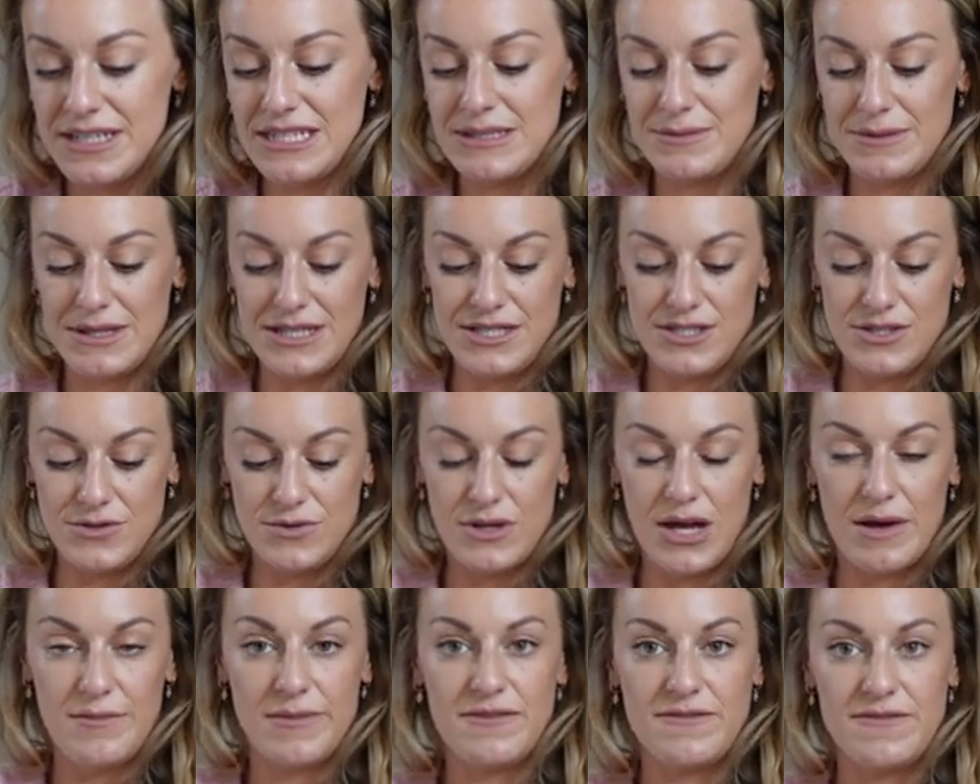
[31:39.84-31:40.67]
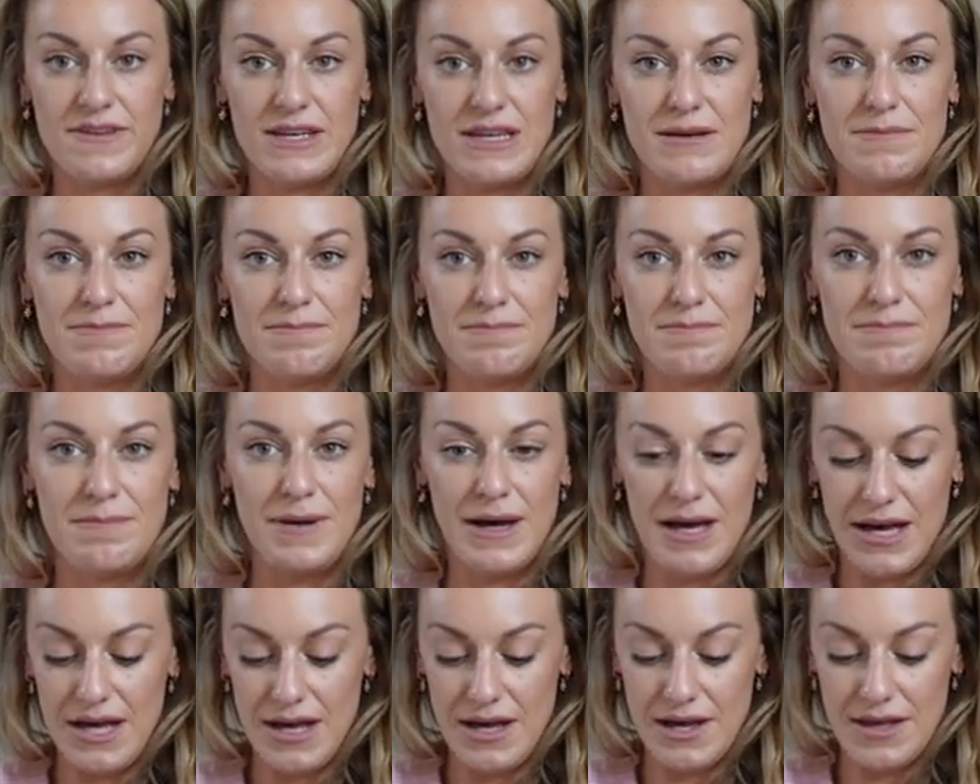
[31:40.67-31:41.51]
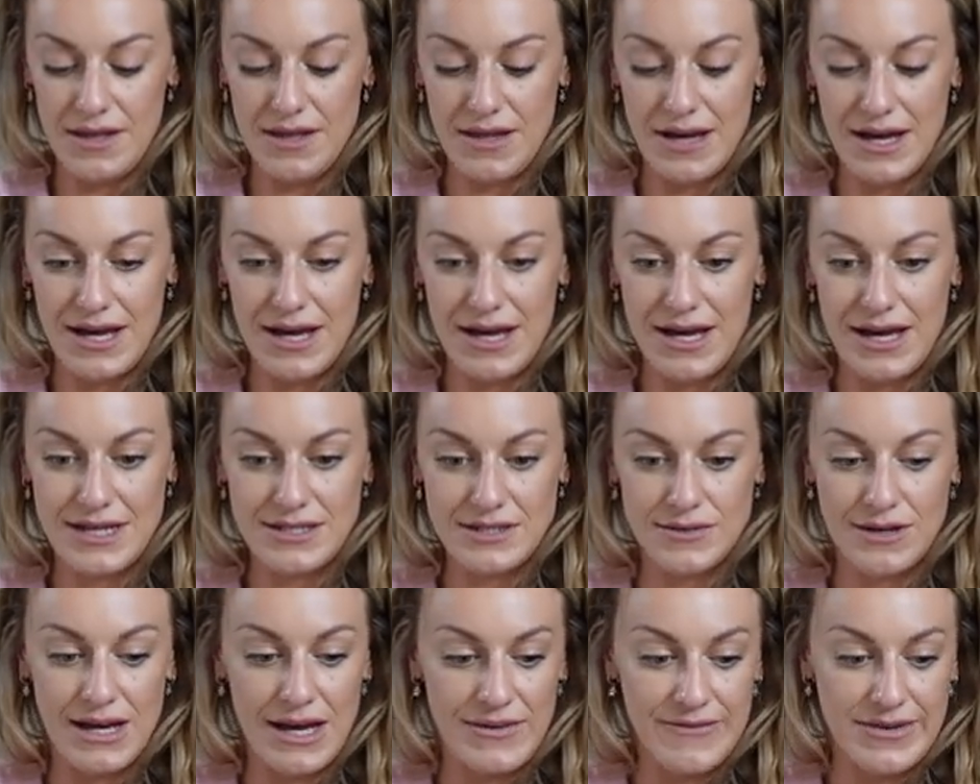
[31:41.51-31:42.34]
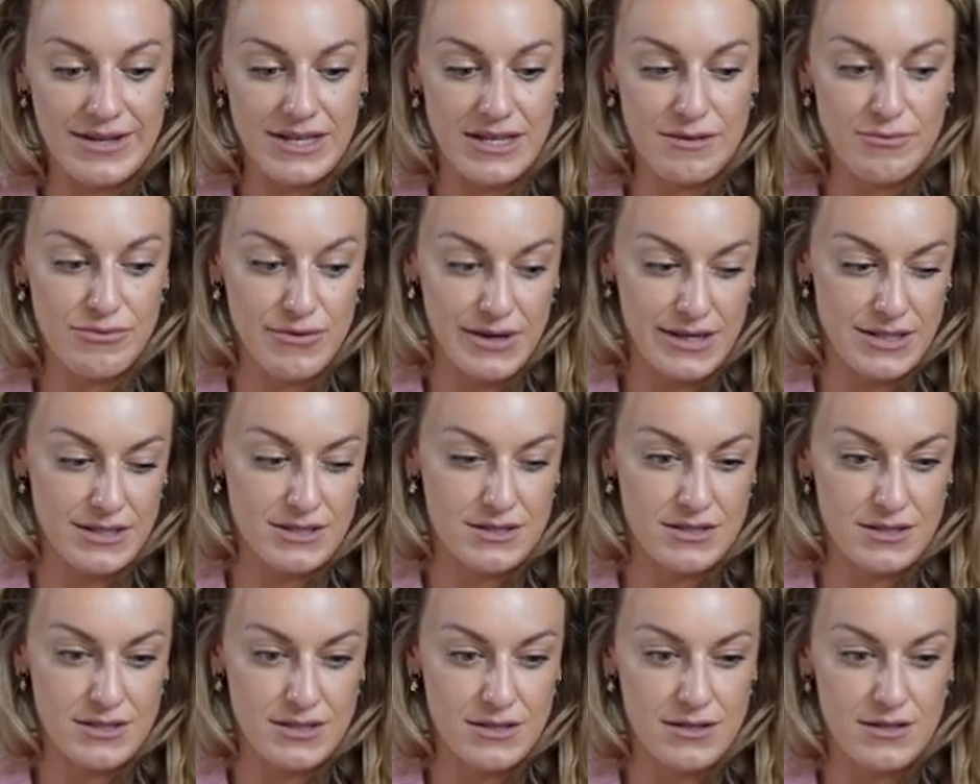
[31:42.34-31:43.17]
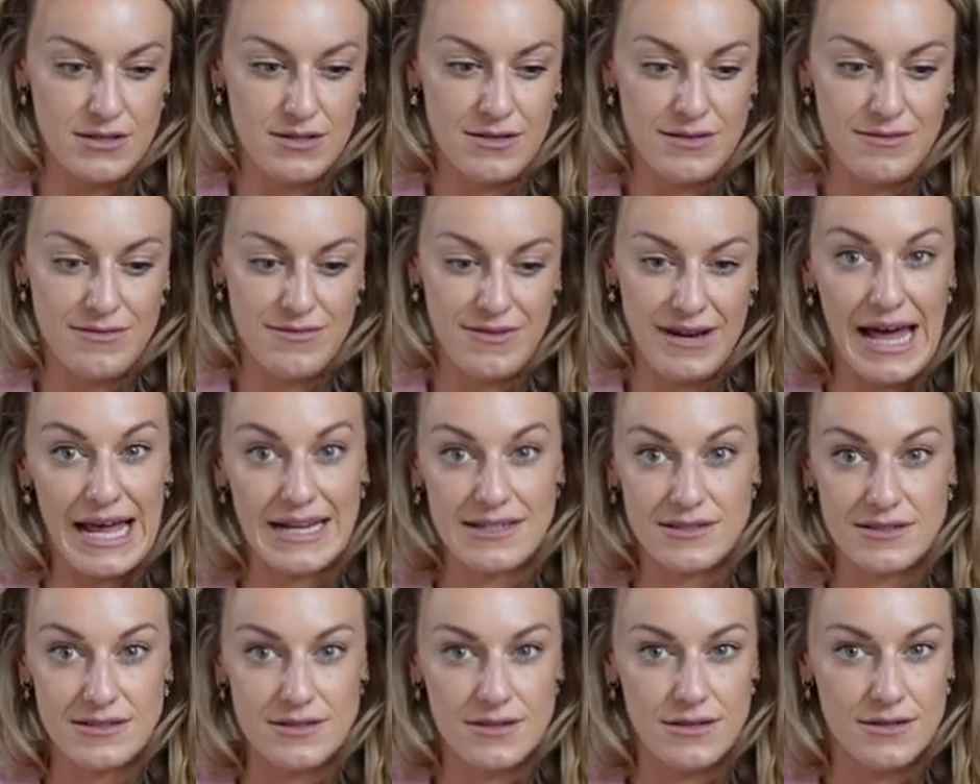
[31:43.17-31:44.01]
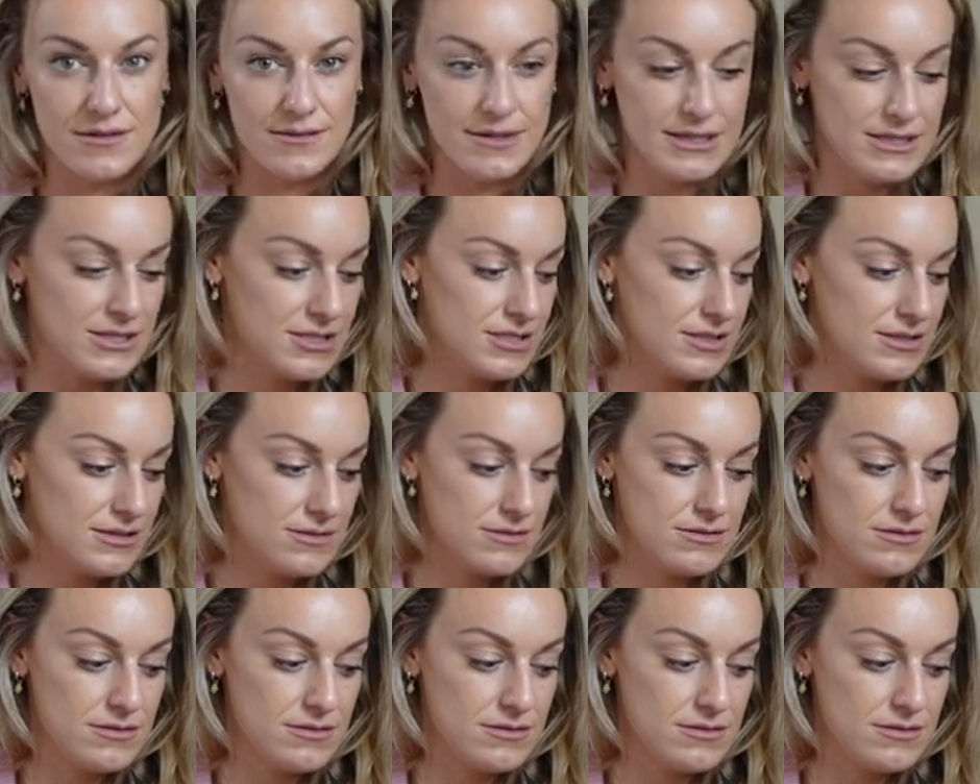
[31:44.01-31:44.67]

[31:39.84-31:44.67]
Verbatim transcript: these, but they do cut my feet, but I don't have any other bright flats, so we'll just